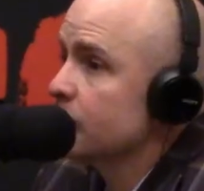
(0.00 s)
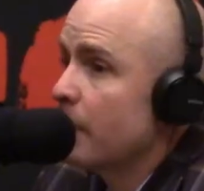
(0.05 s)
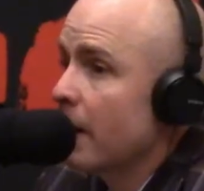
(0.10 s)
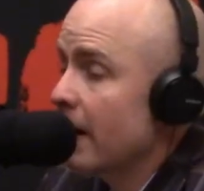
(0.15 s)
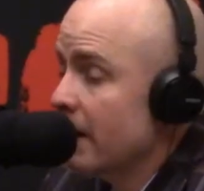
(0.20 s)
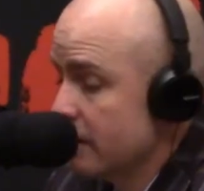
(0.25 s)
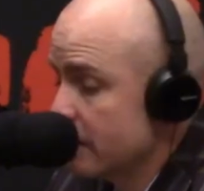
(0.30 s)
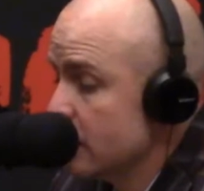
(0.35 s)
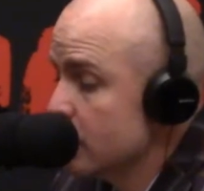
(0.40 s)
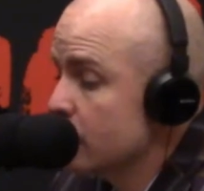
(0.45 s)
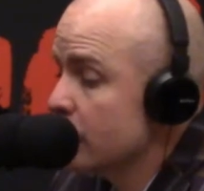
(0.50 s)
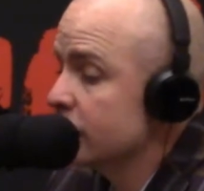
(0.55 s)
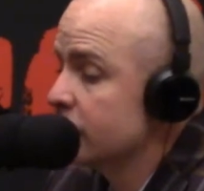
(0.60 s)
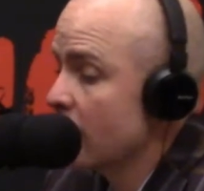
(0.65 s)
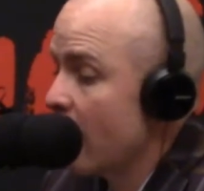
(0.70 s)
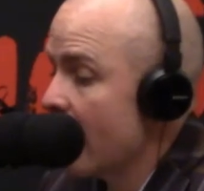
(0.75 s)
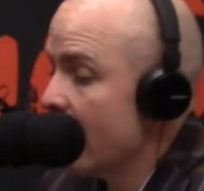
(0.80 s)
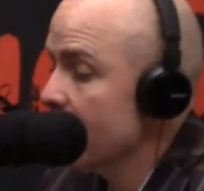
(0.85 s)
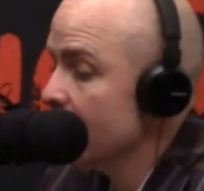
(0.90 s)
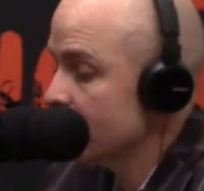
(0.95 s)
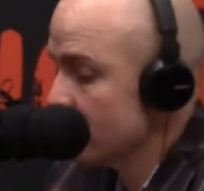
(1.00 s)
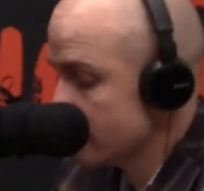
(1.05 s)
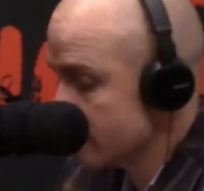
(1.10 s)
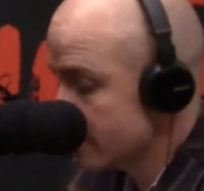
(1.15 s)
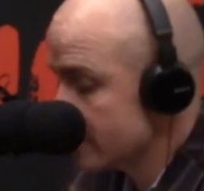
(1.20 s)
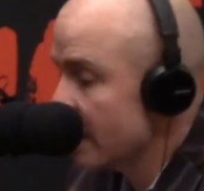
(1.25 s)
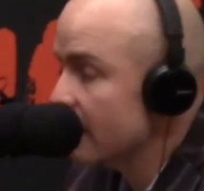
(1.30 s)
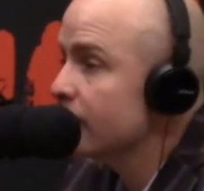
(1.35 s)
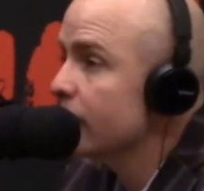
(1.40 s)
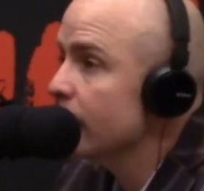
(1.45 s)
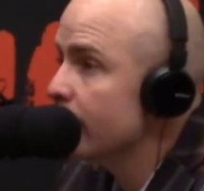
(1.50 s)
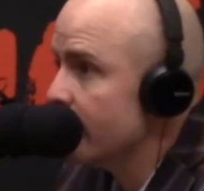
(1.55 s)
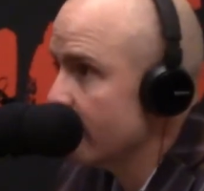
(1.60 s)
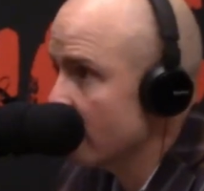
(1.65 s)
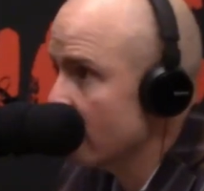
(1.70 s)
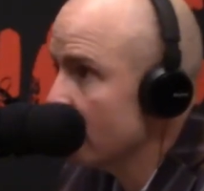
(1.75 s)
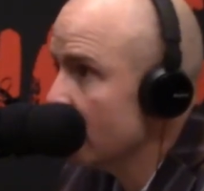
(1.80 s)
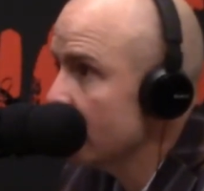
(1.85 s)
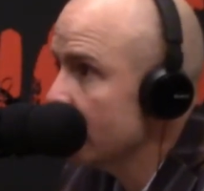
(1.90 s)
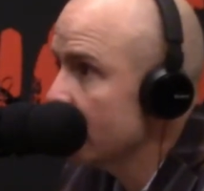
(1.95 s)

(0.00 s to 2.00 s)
the desire doesn't get fulfilled.